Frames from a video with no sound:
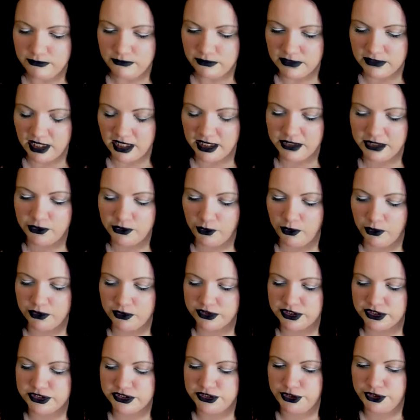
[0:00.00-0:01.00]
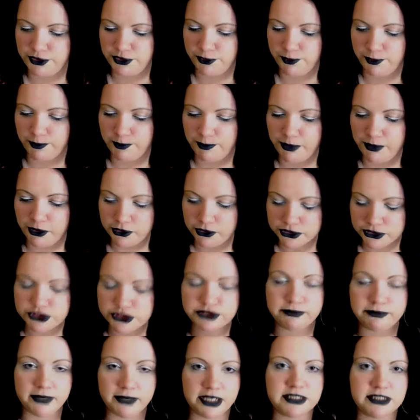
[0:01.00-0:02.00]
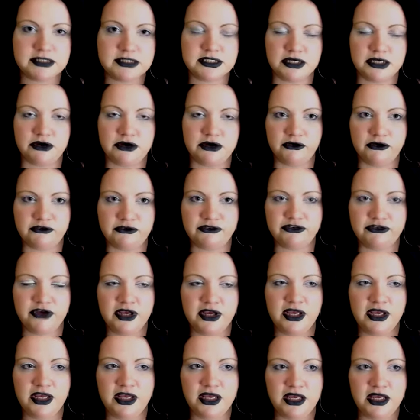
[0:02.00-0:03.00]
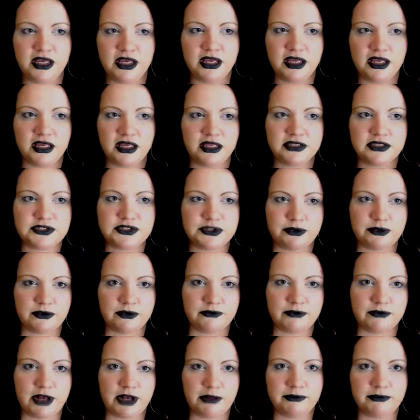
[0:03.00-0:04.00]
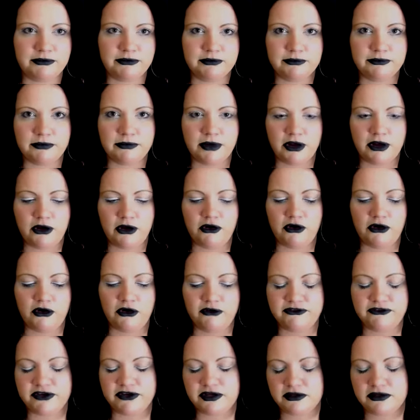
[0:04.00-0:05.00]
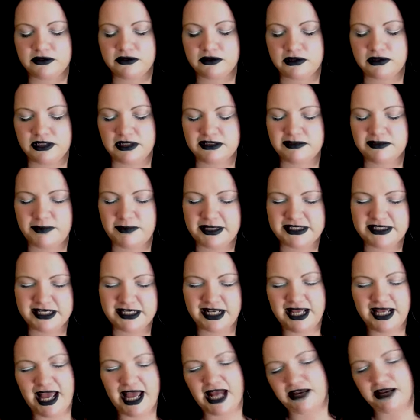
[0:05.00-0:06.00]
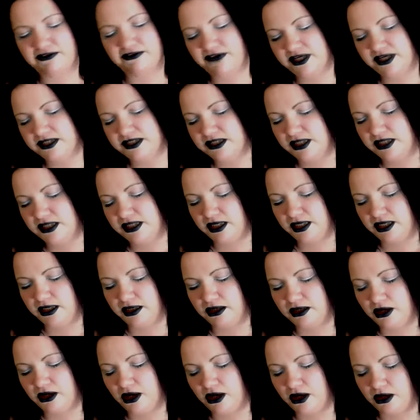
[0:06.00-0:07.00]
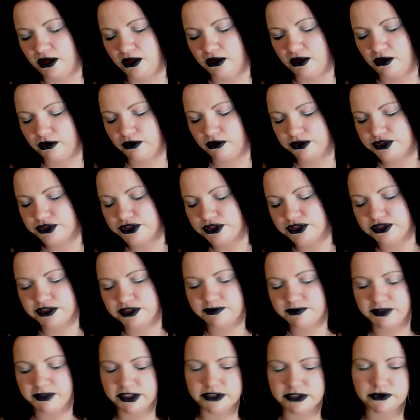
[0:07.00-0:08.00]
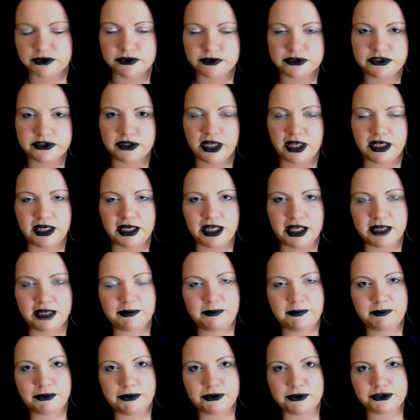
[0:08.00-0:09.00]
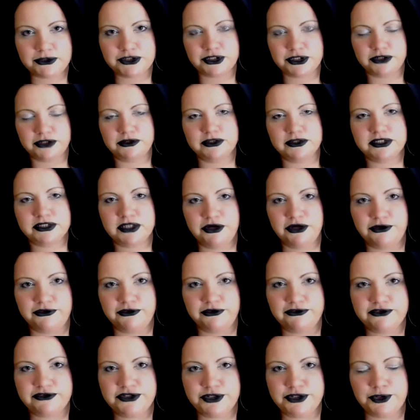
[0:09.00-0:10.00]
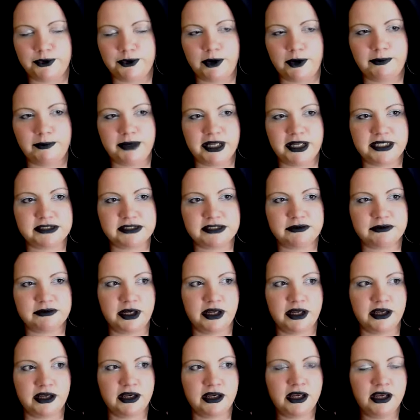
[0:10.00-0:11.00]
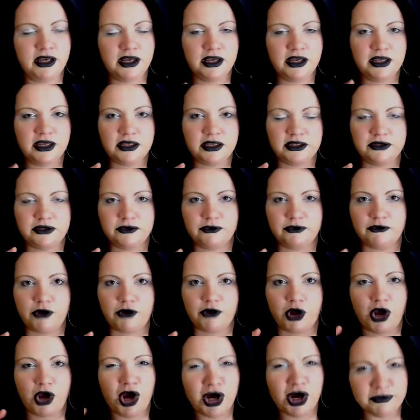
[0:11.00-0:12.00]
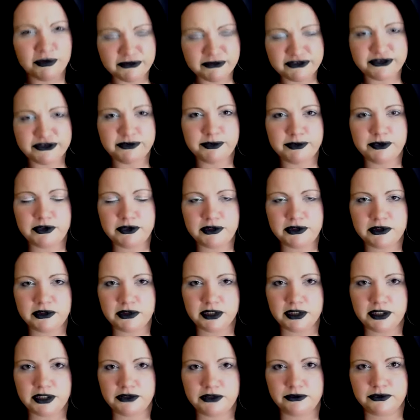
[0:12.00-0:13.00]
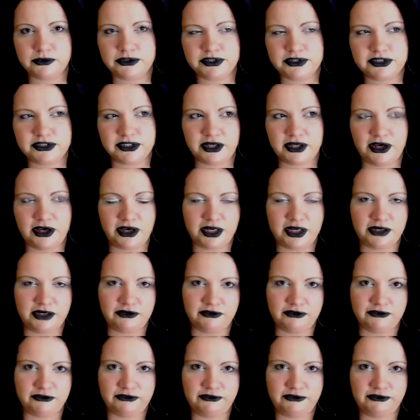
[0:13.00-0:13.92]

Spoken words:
in order to push myself to a realm of, it's basically elevating consciousness, but it's also kind of like pushing yourself to a place where you're uncomfortable in order to kind of